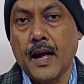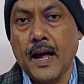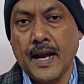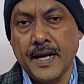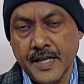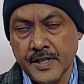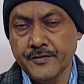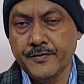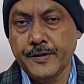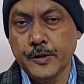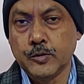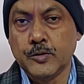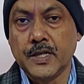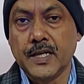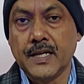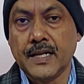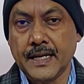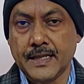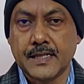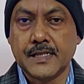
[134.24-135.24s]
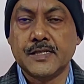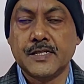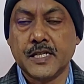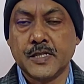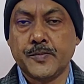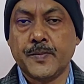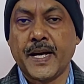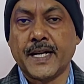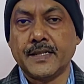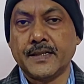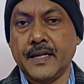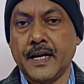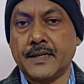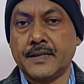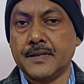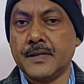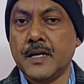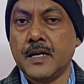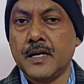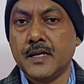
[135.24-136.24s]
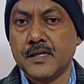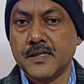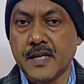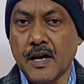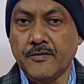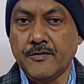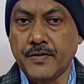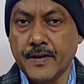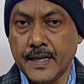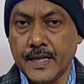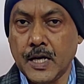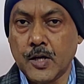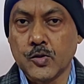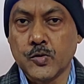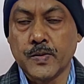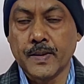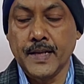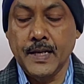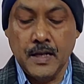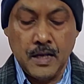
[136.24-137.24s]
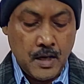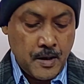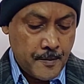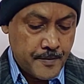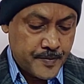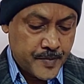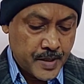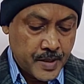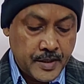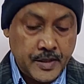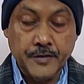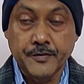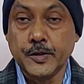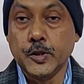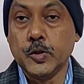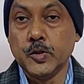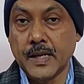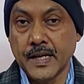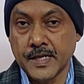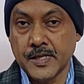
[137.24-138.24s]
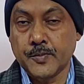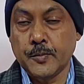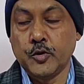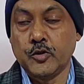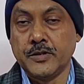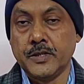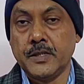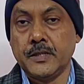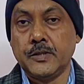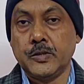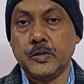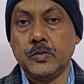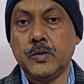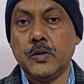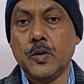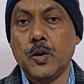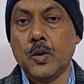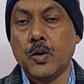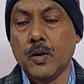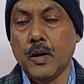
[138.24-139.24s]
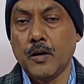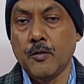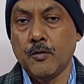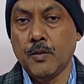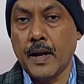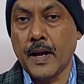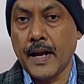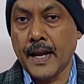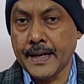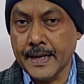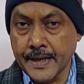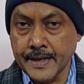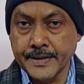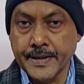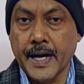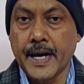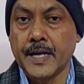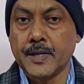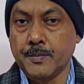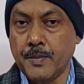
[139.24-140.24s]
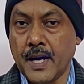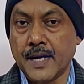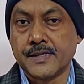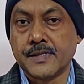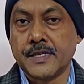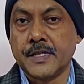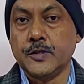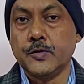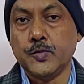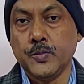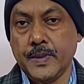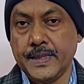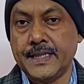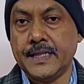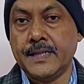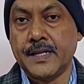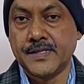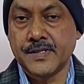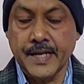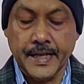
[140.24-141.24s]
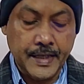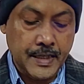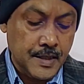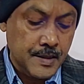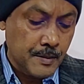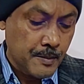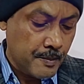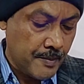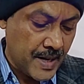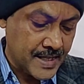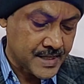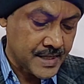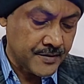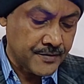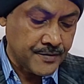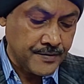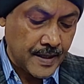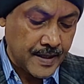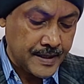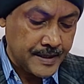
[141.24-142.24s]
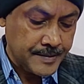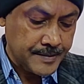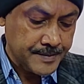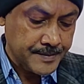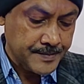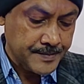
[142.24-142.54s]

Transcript: And in future, let us expect that some fund house will give you exposure to an entire basket within a single passive fund.